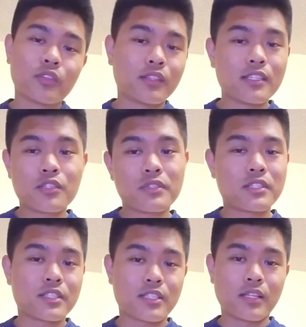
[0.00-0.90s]
This one's
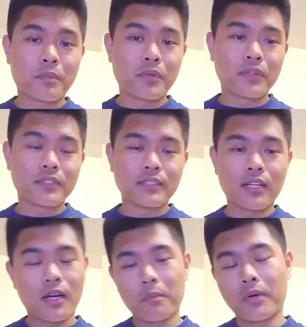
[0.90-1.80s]
a sleeper.
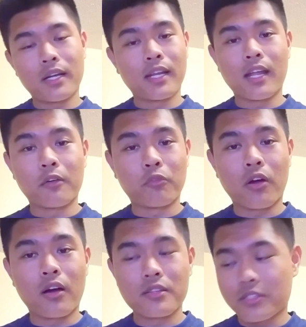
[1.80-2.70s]
I bought it at
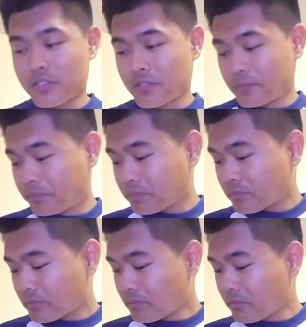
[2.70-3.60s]
Ross,
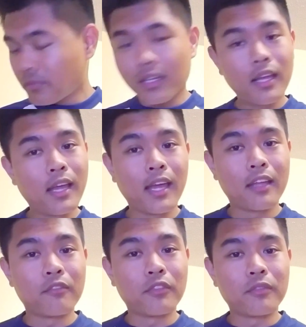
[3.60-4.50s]

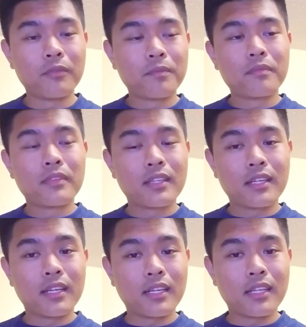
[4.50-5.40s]
and
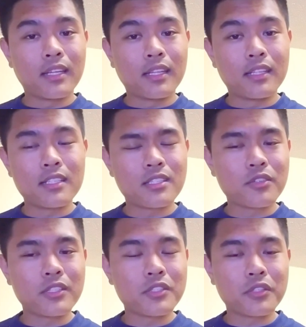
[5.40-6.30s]
this
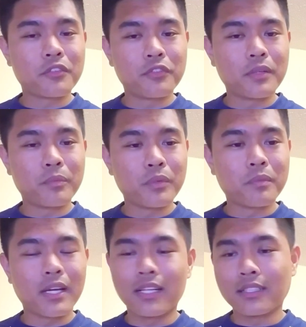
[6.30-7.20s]
one's gonna flip your
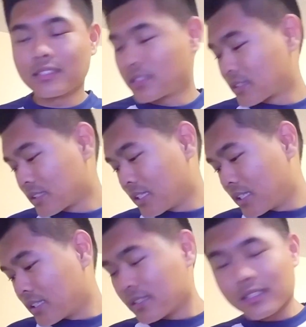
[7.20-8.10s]
mind because
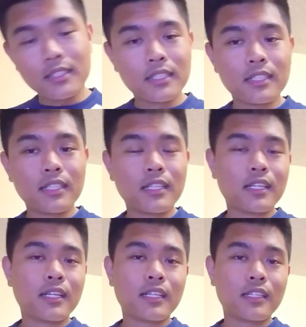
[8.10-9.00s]

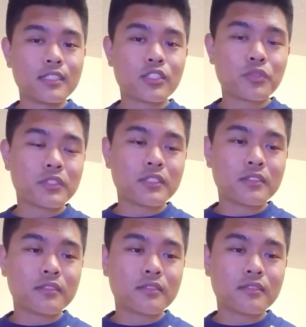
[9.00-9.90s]
this
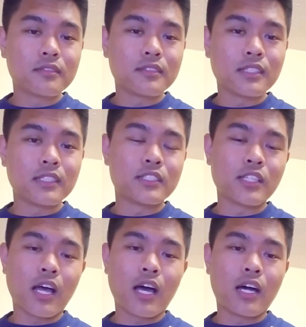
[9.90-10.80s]
one is
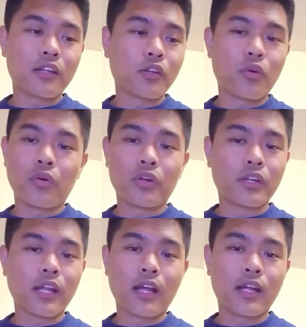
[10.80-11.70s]
out of the
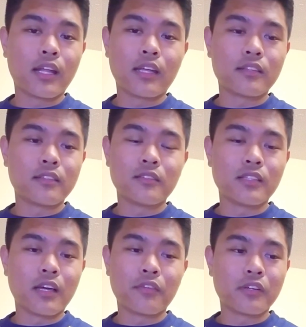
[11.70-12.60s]
ordinary that you
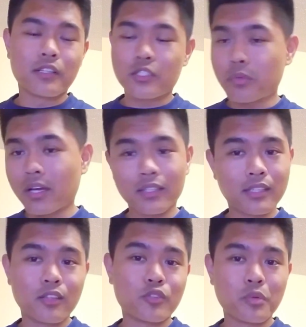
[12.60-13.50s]
never expect
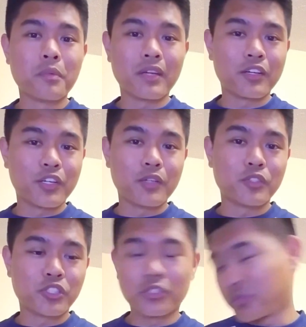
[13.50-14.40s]
it to be a good
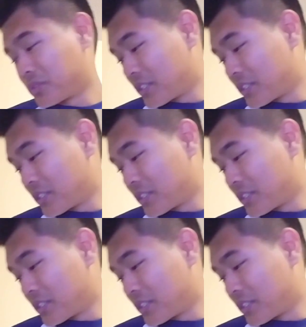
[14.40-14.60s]
shoe.